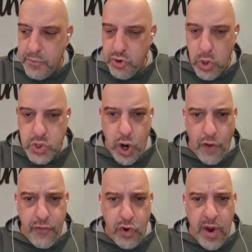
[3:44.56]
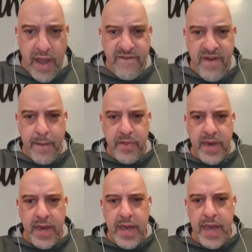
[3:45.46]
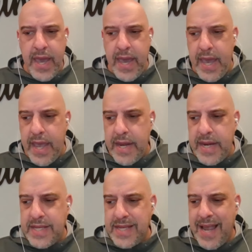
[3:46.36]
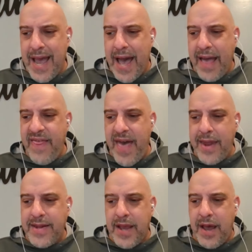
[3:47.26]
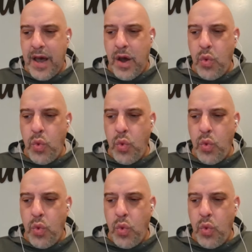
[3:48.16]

Bruno Scarfo crime family, and is a guy that uh,